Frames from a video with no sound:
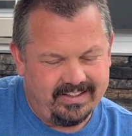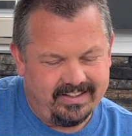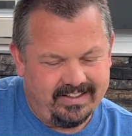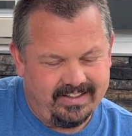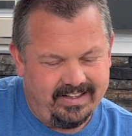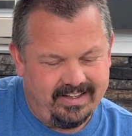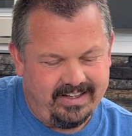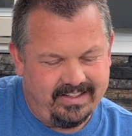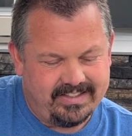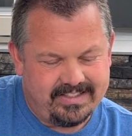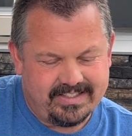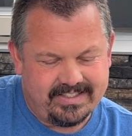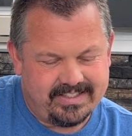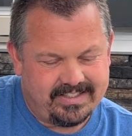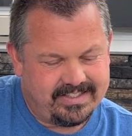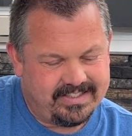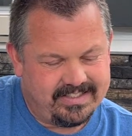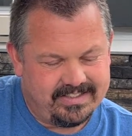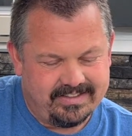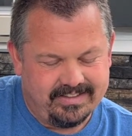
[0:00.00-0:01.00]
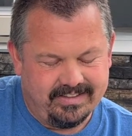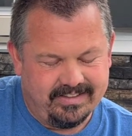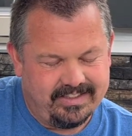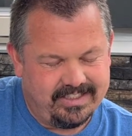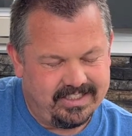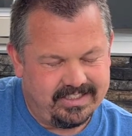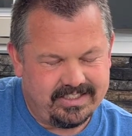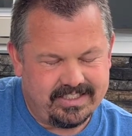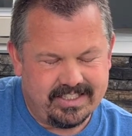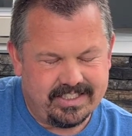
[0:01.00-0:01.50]
It's
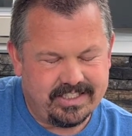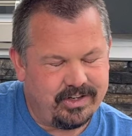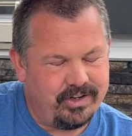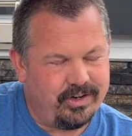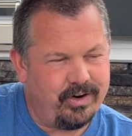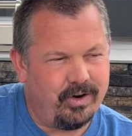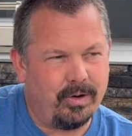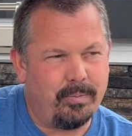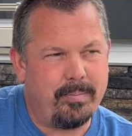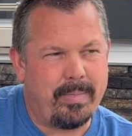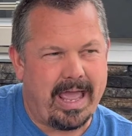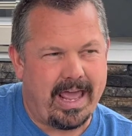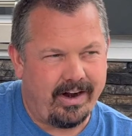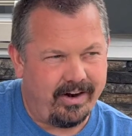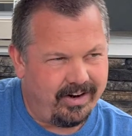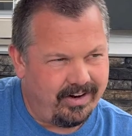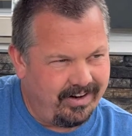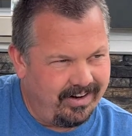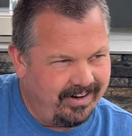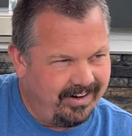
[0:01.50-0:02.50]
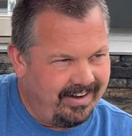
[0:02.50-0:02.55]
just as or better